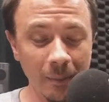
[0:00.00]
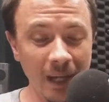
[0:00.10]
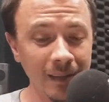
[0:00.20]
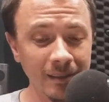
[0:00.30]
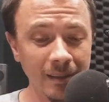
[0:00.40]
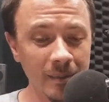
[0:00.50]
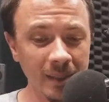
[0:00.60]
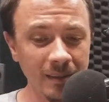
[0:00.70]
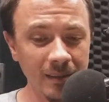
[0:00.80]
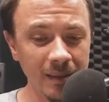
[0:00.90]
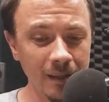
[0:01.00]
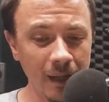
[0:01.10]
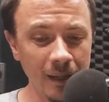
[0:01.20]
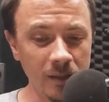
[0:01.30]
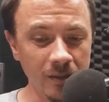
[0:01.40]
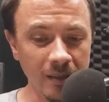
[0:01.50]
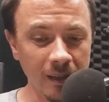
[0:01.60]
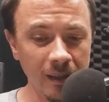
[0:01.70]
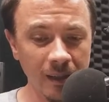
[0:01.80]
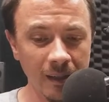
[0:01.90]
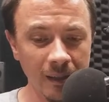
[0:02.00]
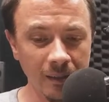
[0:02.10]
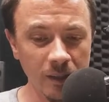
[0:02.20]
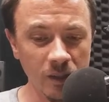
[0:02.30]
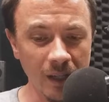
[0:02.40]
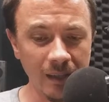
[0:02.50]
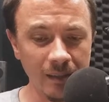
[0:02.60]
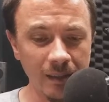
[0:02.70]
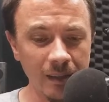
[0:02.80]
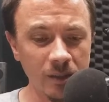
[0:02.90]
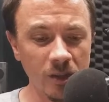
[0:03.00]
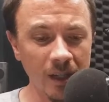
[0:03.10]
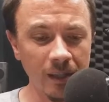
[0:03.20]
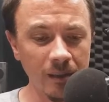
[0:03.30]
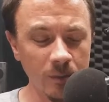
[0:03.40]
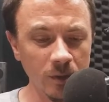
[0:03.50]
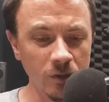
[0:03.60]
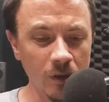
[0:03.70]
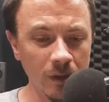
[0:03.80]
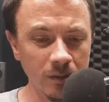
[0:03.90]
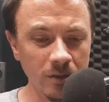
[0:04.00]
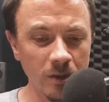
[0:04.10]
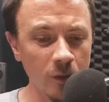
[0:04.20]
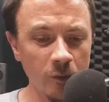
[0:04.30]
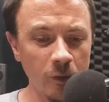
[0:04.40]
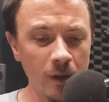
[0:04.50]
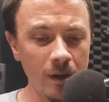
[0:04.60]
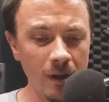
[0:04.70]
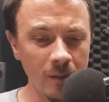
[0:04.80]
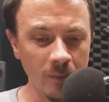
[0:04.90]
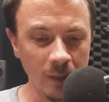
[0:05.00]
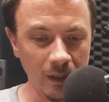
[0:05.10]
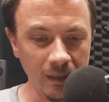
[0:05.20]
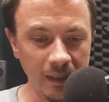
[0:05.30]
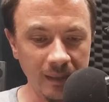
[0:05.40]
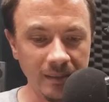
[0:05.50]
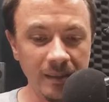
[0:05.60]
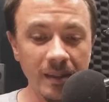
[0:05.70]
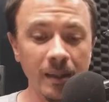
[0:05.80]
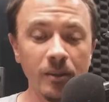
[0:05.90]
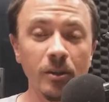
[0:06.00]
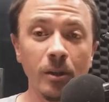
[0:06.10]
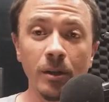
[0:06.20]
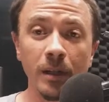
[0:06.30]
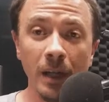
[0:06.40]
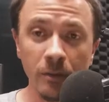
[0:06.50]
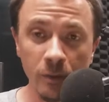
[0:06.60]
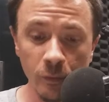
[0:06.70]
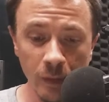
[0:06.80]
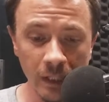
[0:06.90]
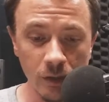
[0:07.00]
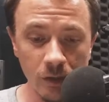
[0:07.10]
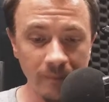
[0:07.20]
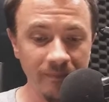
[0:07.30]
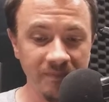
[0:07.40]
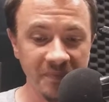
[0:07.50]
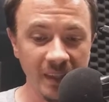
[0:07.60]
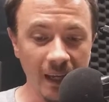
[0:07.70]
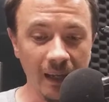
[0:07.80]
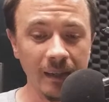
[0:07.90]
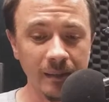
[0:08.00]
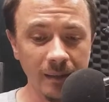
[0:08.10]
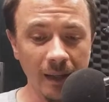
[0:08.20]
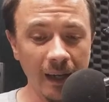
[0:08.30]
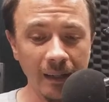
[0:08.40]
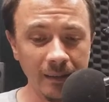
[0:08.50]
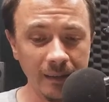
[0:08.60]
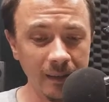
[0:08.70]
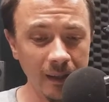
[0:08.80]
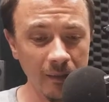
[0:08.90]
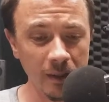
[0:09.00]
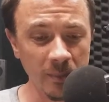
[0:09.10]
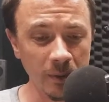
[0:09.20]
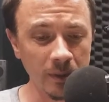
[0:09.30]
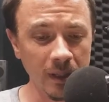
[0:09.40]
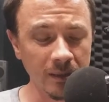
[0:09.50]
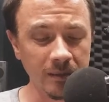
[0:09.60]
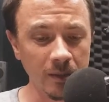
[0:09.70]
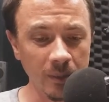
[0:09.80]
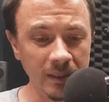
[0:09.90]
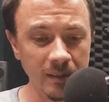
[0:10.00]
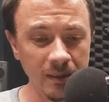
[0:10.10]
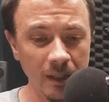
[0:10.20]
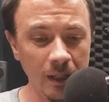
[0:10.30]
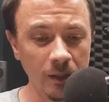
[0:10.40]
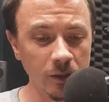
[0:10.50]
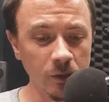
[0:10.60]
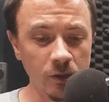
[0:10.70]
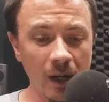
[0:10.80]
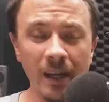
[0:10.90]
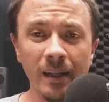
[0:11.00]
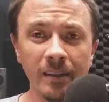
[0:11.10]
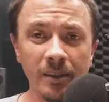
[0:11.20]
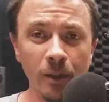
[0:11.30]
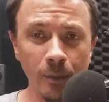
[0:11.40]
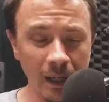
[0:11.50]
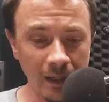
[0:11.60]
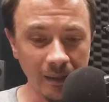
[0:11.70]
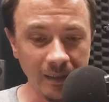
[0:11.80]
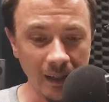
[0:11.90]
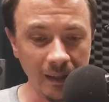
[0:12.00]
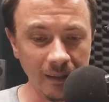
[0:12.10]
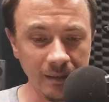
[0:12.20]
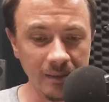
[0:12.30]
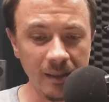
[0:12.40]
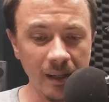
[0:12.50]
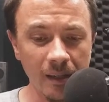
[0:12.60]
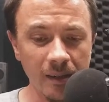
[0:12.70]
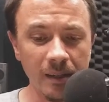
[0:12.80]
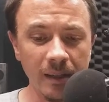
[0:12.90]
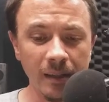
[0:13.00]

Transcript: by some unseen agency, the chandelier chain was drawn so far upward as to take the hook out of reach, and, as an inevitable consequence, to drag the orangutans together